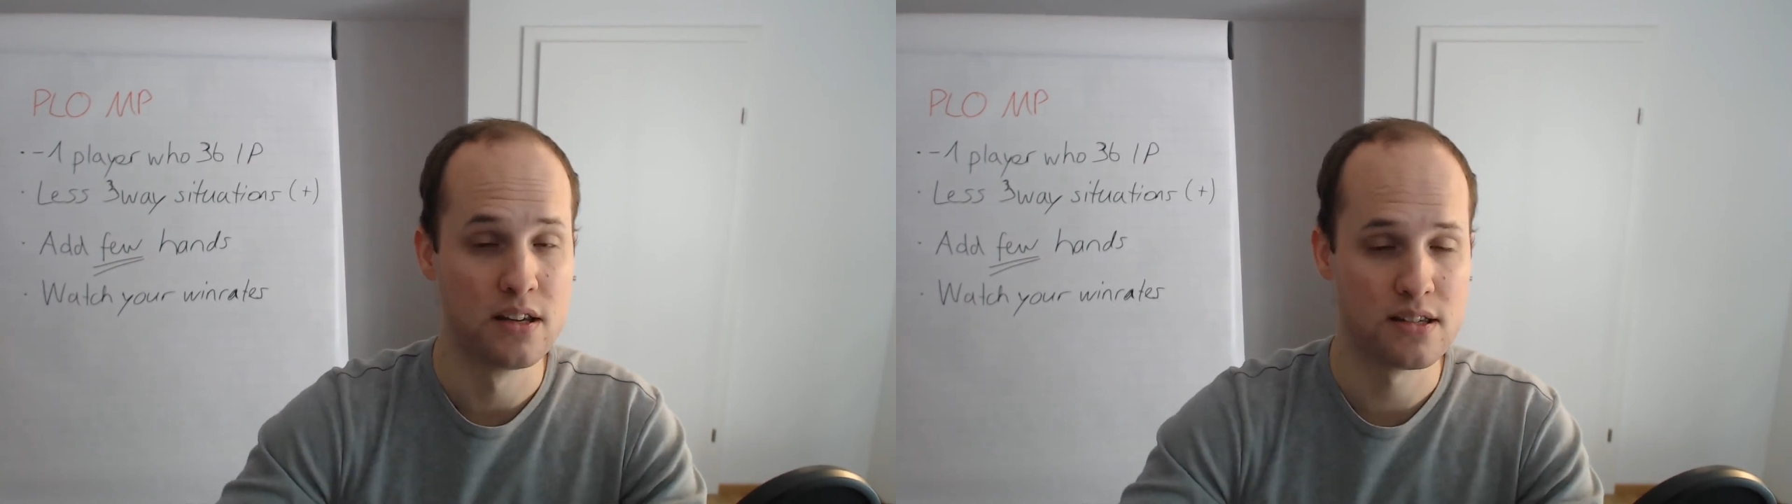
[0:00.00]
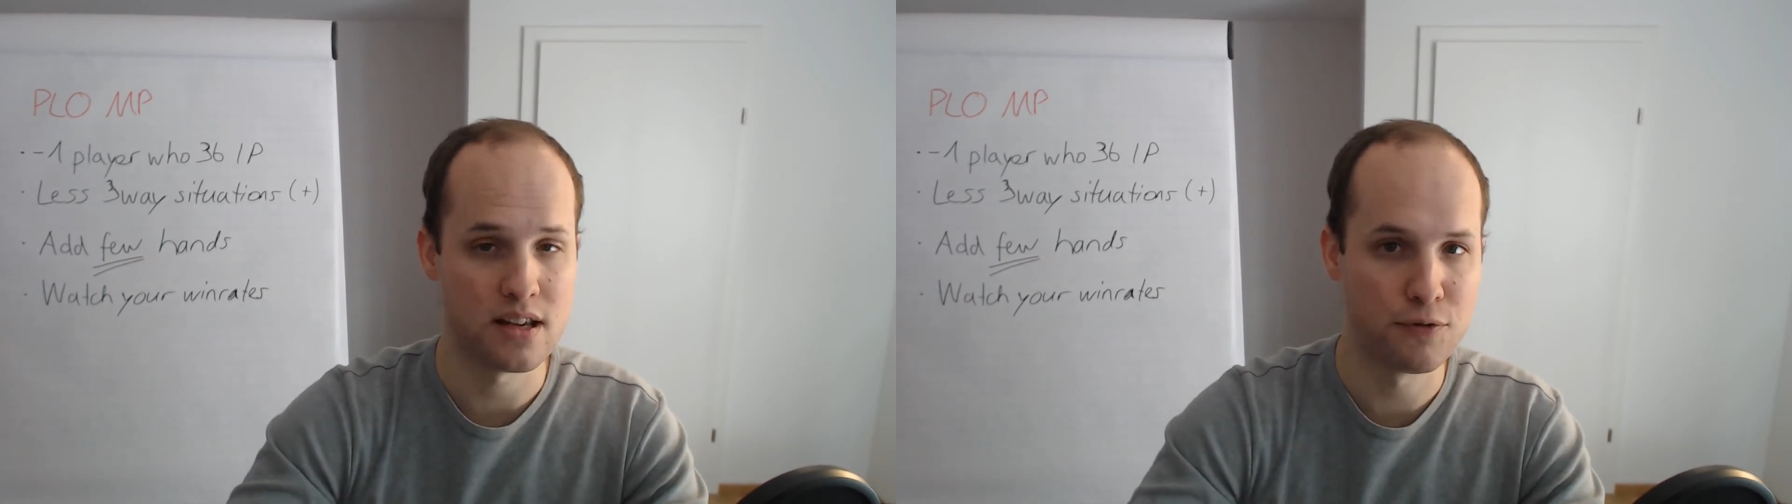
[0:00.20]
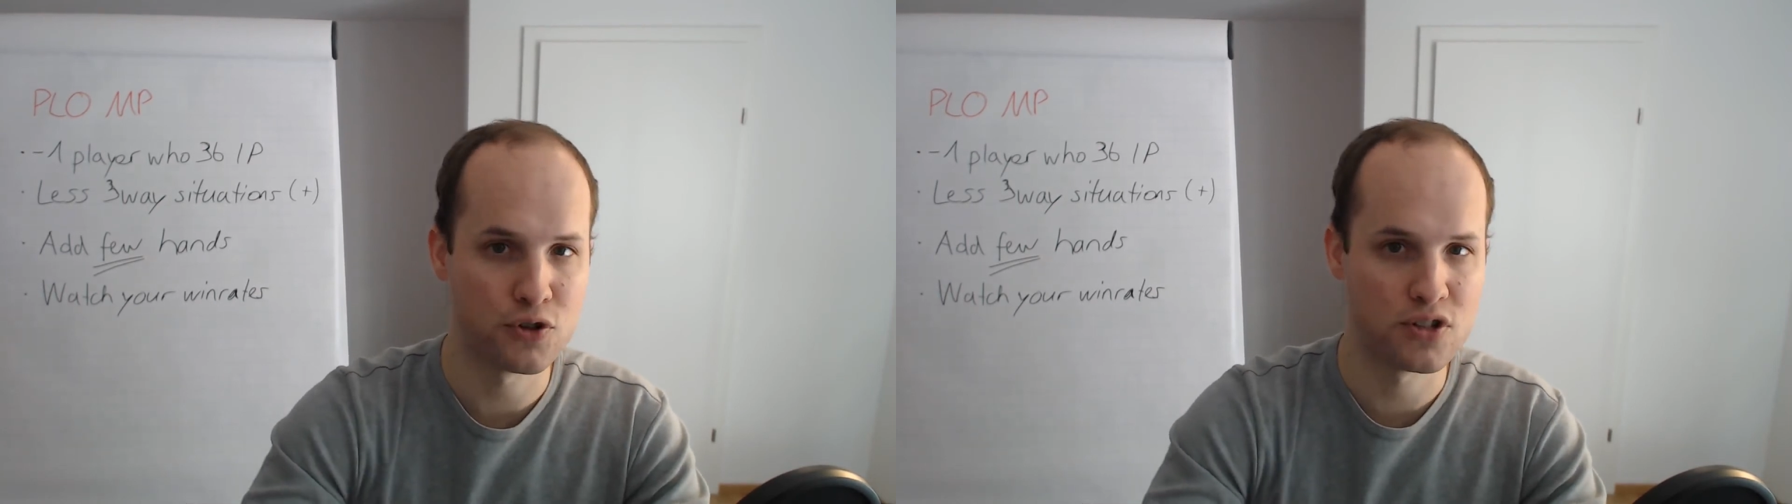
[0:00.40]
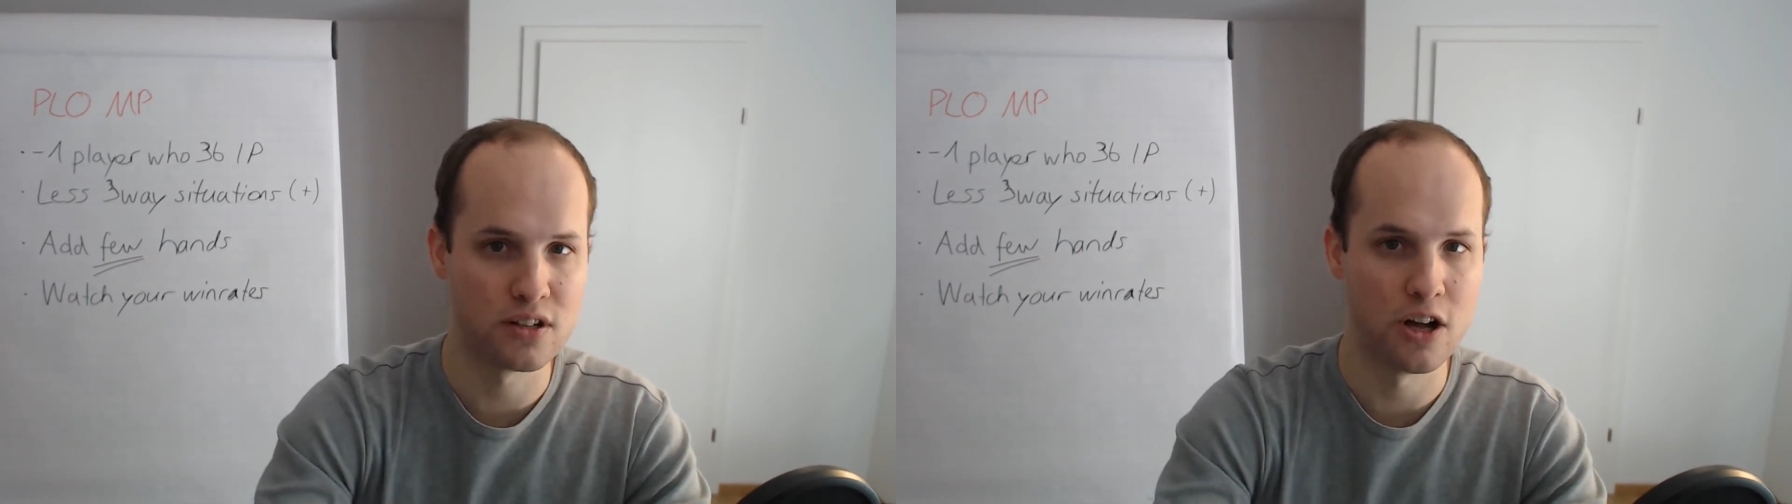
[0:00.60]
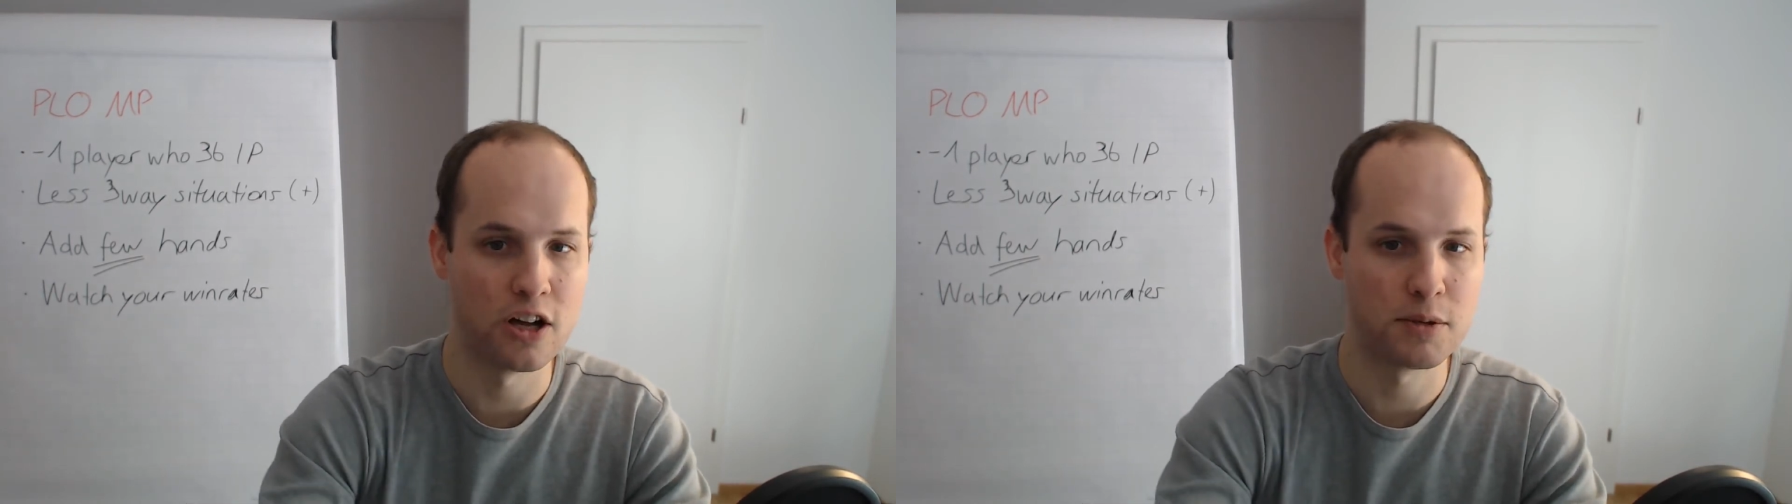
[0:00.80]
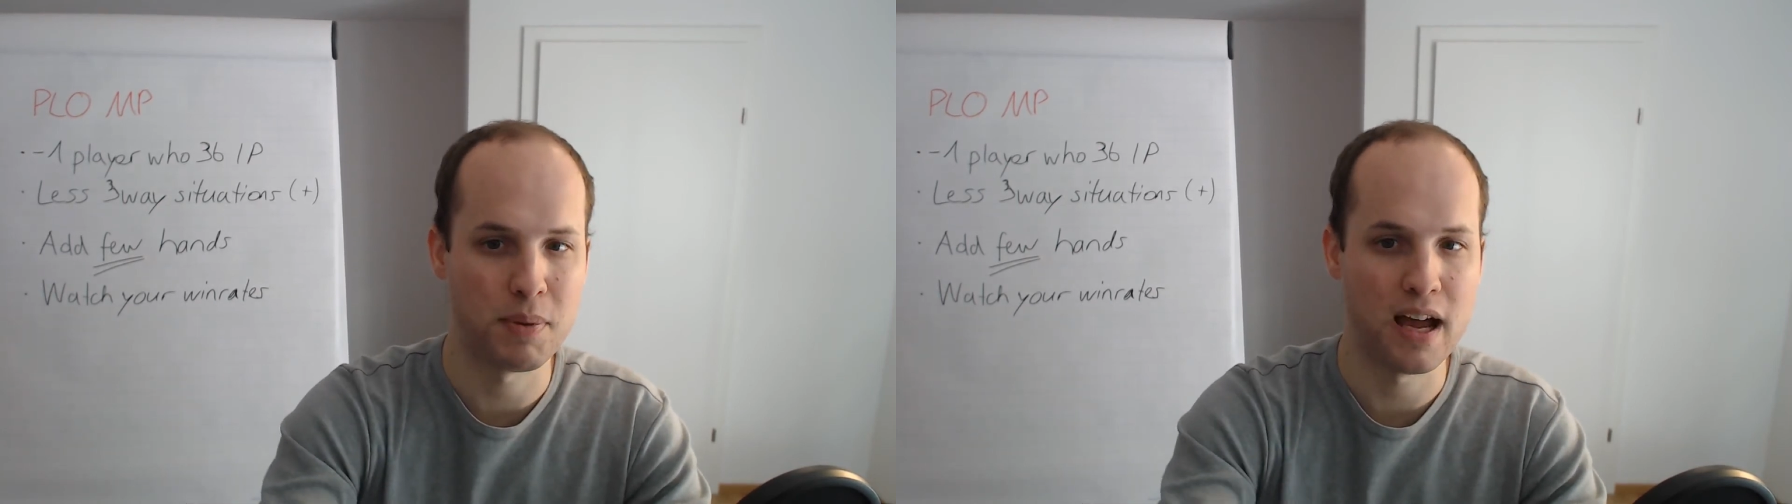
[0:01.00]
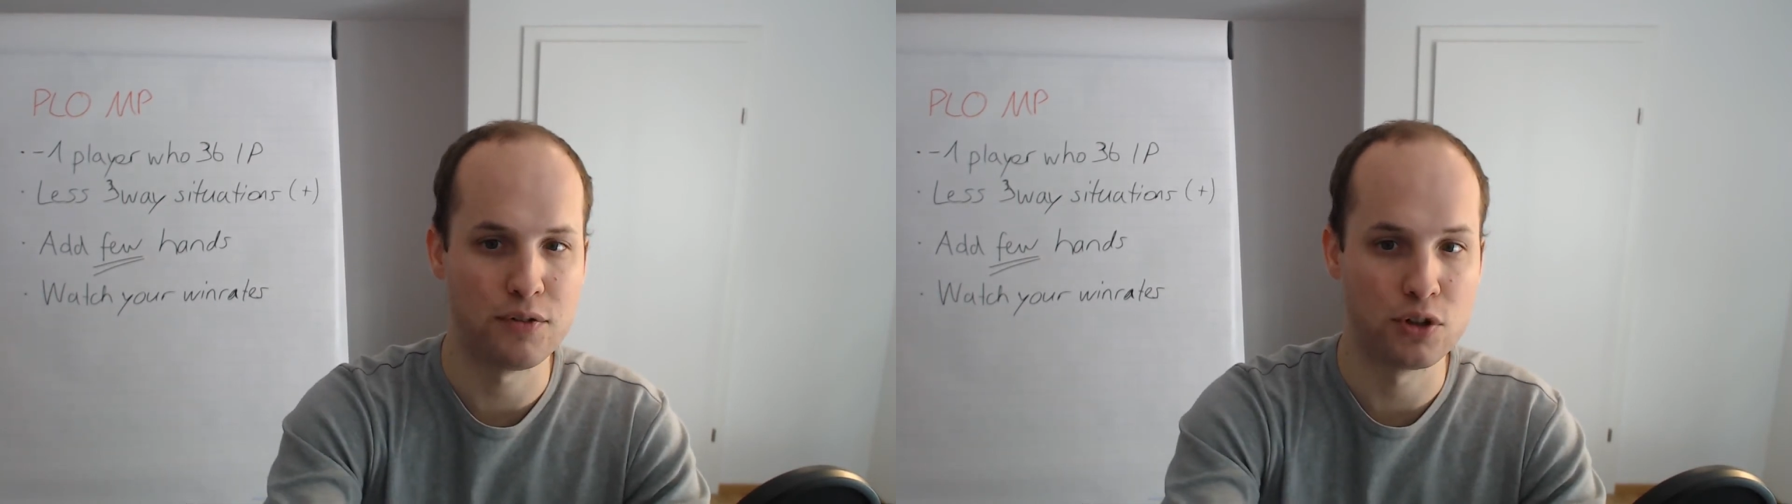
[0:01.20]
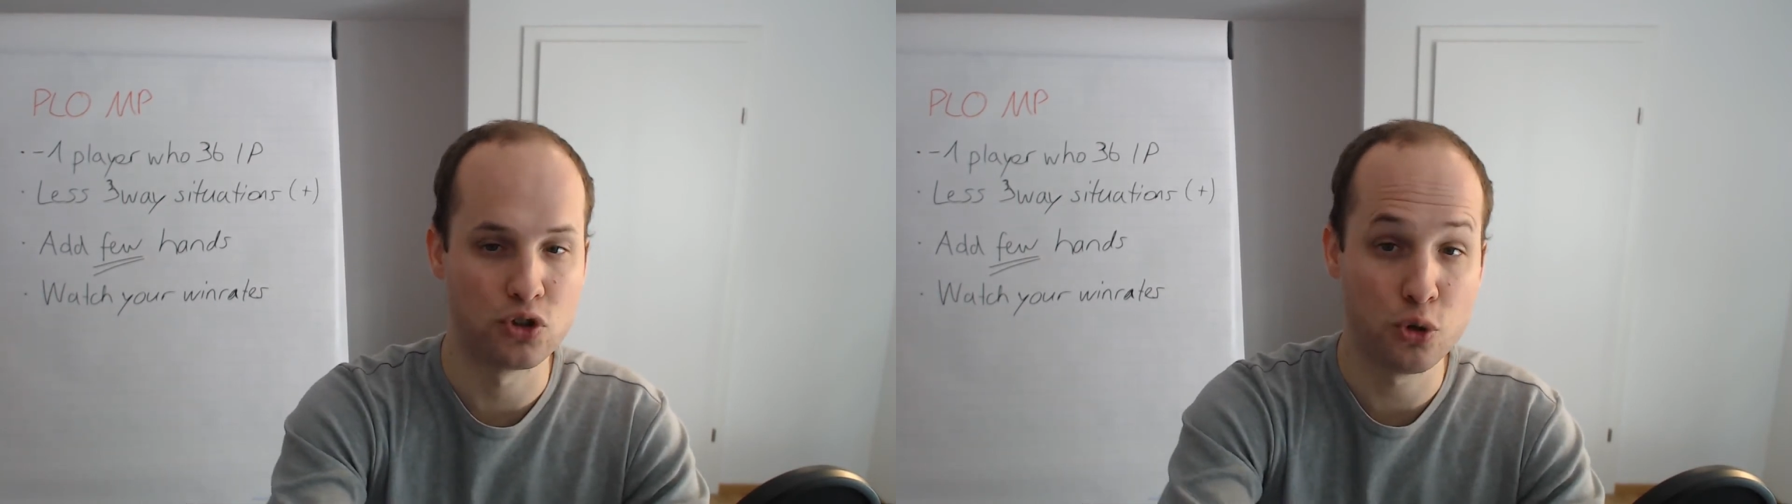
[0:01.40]
suffers a lot by
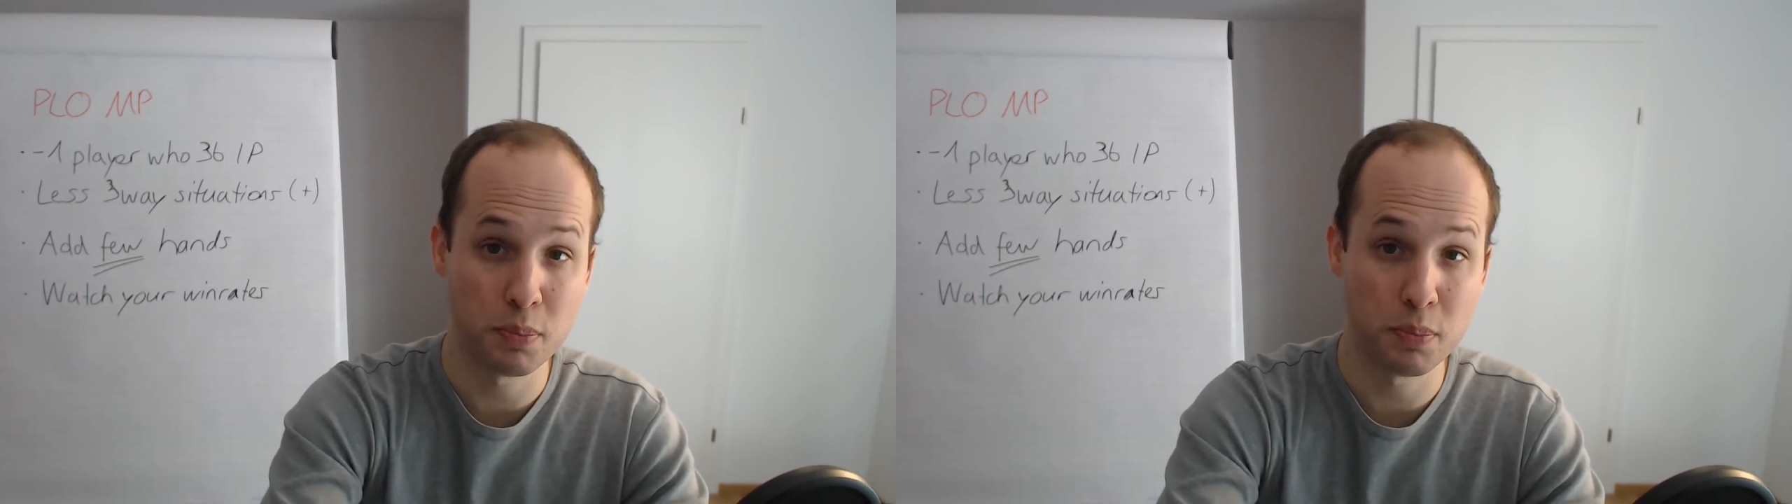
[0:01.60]
having 2